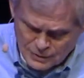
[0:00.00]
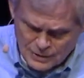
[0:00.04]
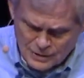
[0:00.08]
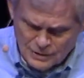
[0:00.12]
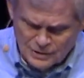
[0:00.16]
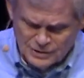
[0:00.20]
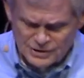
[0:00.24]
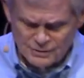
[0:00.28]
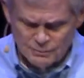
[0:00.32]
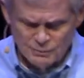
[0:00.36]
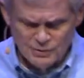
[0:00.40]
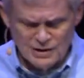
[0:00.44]

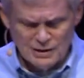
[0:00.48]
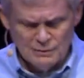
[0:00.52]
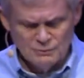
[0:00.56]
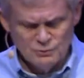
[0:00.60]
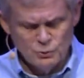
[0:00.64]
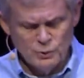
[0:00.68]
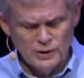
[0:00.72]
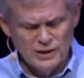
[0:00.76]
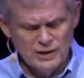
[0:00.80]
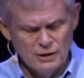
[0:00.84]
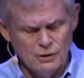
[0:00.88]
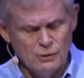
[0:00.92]
Sometimes
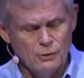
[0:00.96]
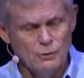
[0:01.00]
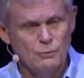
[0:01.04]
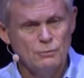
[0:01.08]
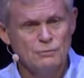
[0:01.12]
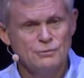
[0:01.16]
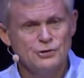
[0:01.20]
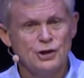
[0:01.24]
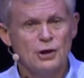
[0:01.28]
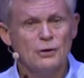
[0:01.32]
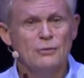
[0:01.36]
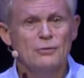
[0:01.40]
we go
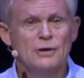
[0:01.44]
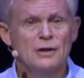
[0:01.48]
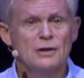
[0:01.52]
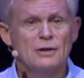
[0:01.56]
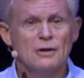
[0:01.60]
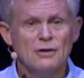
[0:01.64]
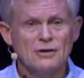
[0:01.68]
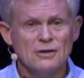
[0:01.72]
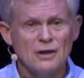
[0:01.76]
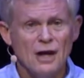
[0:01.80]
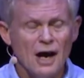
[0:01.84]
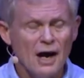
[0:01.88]
Jonah
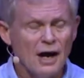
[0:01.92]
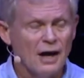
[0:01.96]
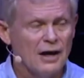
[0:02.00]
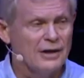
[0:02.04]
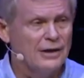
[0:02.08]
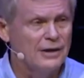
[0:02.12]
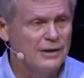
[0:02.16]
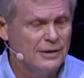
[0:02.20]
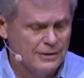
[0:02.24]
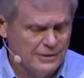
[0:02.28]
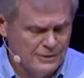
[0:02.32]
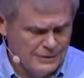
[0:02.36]
on
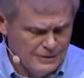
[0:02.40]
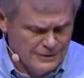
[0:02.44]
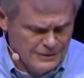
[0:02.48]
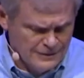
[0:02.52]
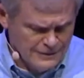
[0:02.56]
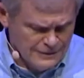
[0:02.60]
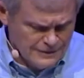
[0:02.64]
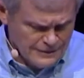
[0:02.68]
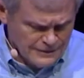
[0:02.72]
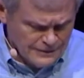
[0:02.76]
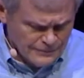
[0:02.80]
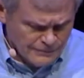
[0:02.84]
God.
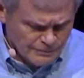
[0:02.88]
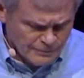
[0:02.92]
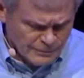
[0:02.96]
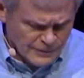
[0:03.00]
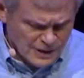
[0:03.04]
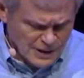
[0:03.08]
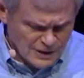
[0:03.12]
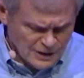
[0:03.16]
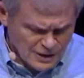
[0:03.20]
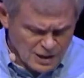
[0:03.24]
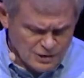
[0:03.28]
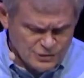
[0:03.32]

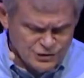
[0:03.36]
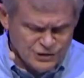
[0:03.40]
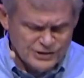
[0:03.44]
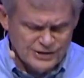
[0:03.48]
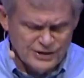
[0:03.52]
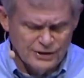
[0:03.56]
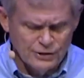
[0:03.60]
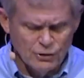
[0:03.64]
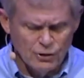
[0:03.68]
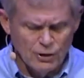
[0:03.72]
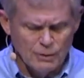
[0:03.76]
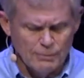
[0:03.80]
And not just
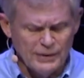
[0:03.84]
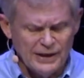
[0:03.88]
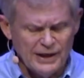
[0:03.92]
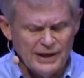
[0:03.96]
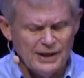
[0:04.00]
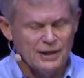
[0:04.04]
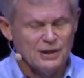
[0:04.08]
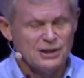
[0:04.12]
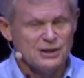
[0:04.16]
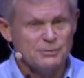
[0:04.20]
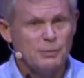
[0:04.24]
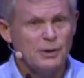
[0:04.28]
in our
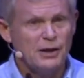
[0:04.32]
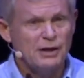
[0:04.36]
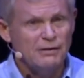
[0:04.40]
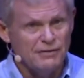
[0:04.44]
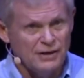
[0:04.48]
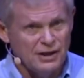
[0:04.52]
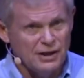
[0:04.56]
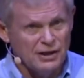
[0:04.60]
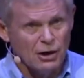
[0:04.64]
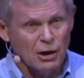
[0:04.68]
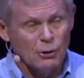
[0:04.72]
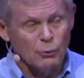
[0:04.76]
obedience, but
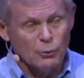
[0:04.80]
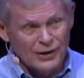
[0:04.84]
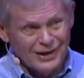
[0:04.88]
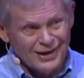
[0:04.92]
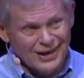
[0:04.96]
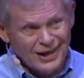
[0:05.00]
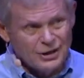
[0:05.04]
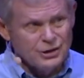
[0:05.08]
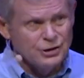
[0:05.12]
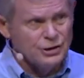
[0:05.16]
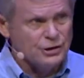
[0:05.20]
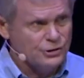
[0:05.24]
even in our
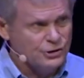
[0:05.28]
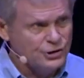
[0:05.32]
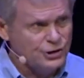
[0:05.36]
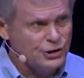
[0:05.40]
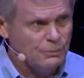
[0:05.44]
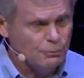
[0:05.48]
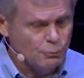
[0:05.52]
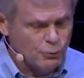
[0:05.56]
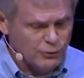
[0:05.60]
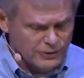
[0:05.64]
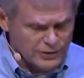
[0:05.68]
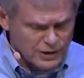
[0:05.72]

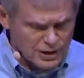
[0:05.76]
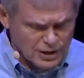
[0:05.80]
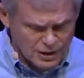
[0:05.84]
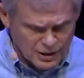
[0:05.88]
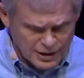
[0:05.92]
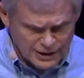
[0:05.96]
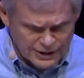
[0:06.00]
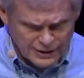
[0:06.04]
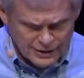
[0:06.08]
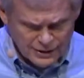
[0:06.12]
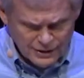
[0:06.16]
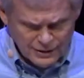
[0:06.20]
relationship with
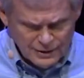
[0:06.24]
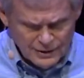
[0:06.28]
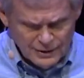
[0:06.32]
God.